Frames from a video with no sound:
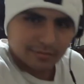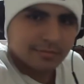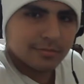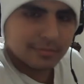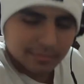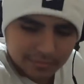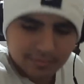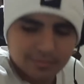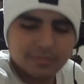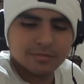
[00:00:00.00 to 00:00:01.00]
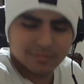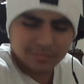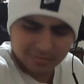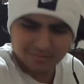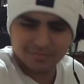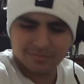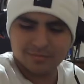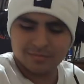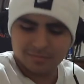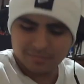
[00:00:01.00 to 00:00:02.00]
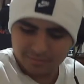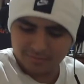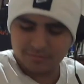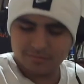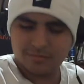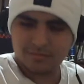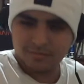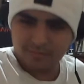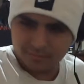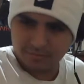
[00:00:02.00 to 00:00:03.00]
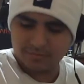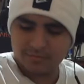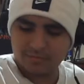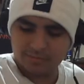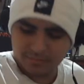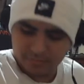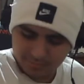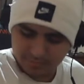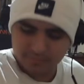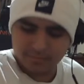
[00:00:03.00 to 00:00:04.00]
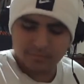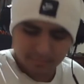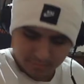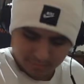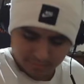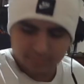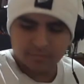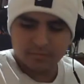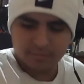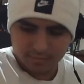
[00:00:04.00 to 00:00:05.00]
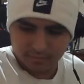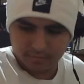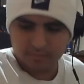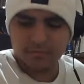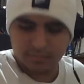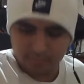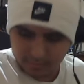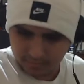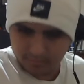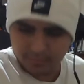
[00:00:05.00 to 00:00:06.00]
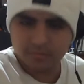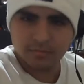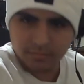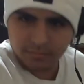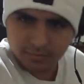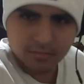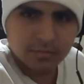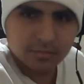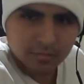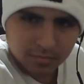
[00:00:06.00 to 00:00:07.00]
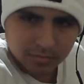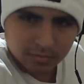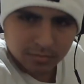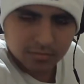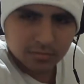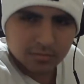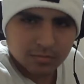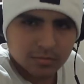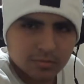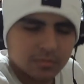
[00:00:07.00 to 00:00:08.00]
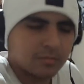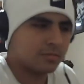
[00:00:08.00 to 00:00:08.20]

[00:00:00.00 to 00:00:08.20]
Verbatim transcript: it with a brick, stick it with the dick, and flick it and Go! The dirty dick derelict, foul mouth rhetoric. Welcome to my world, bitch. bitch.